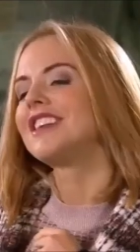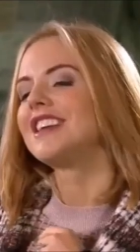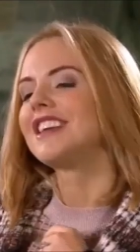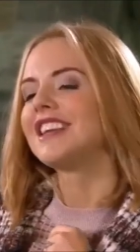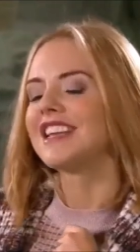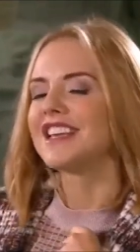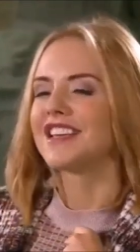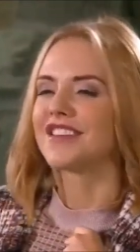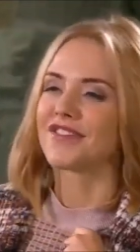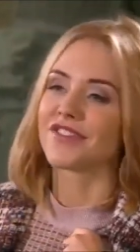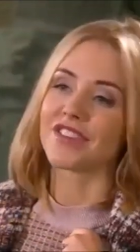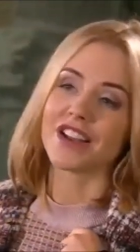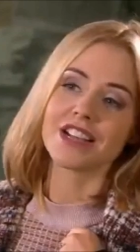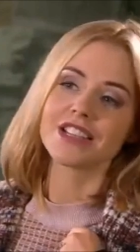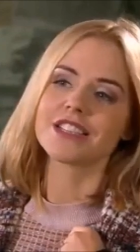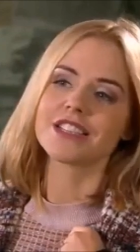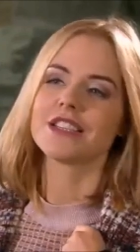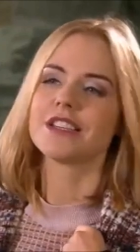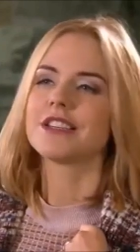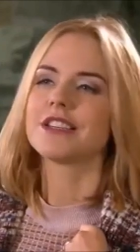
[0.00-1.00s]
really
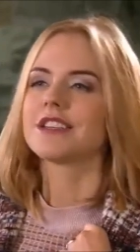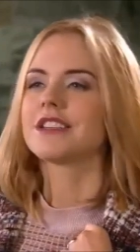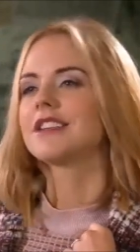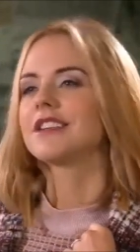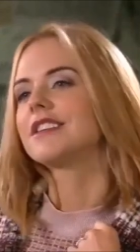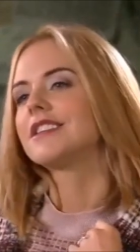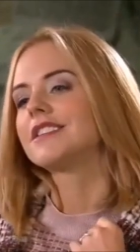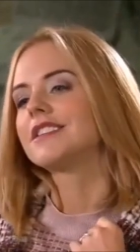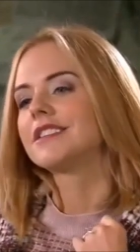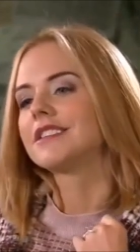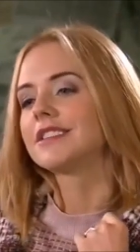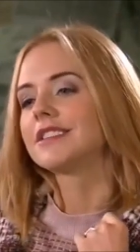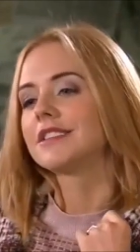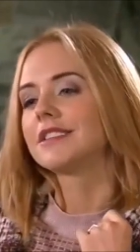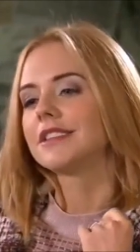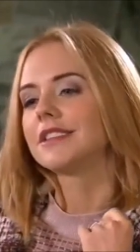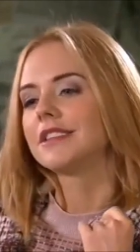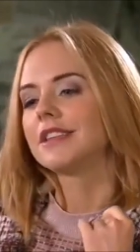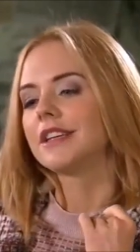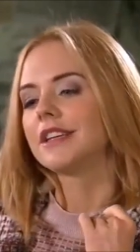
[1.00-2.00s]
flattered.
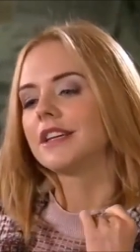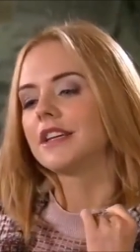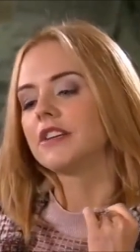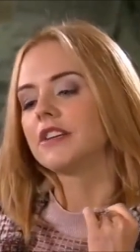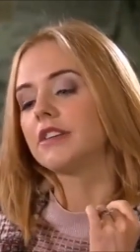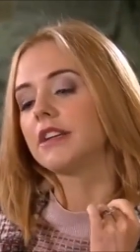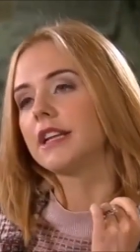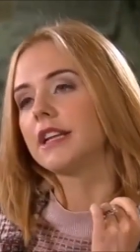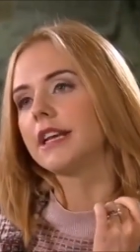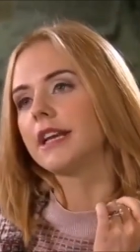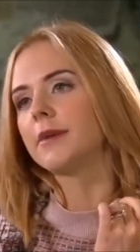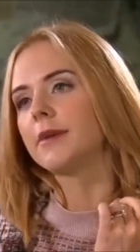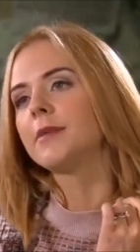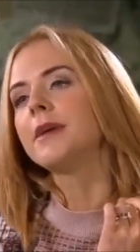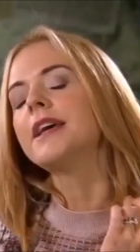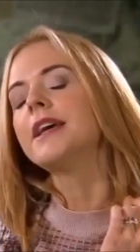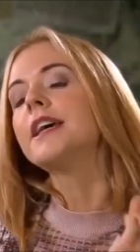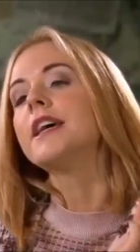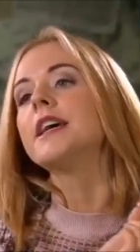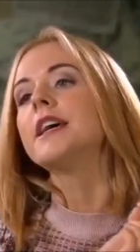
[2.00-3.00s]
Yeah, I really
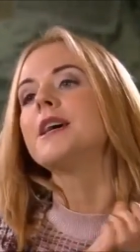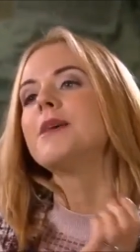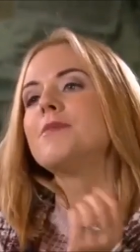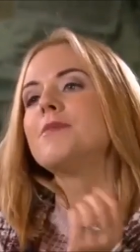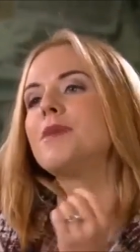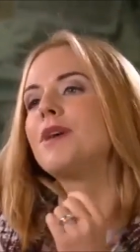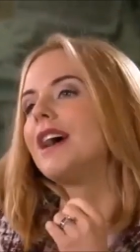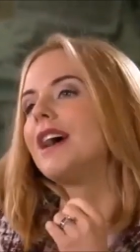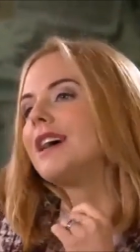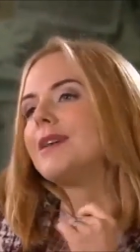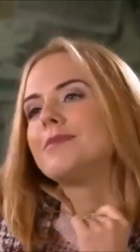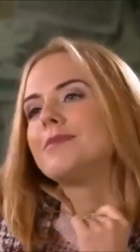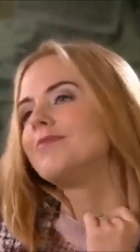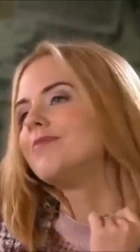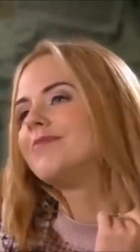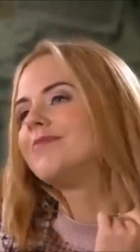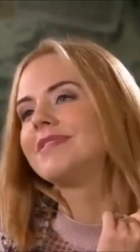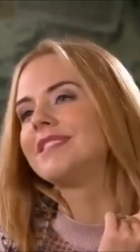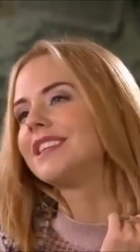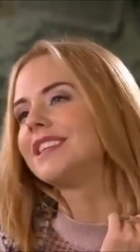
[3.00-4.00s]
am. But
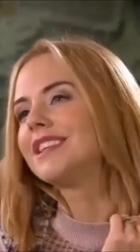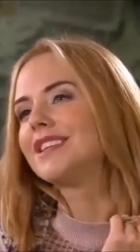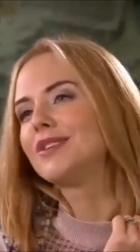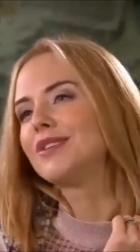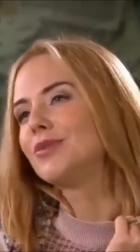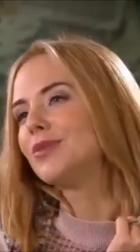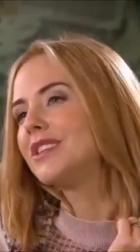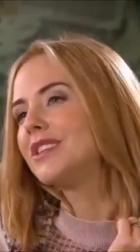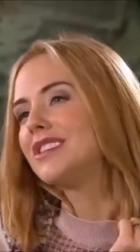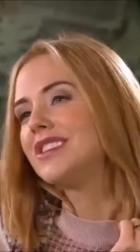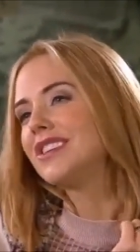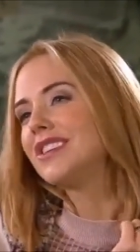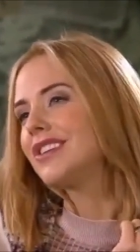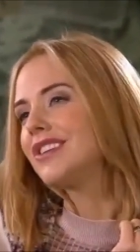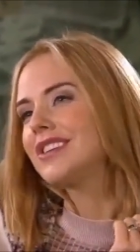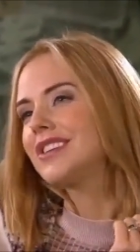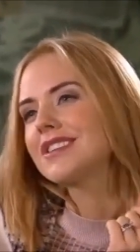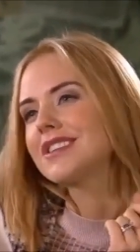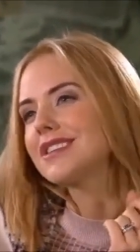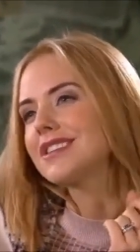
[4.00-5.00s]
I'm in love with
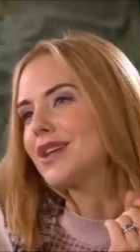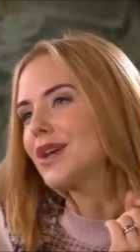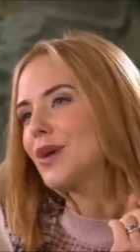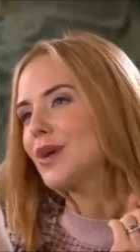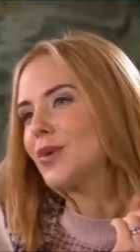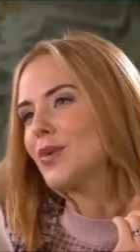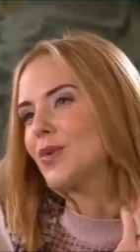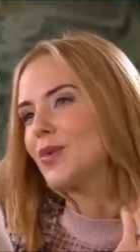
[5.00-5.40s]
Dirk, so...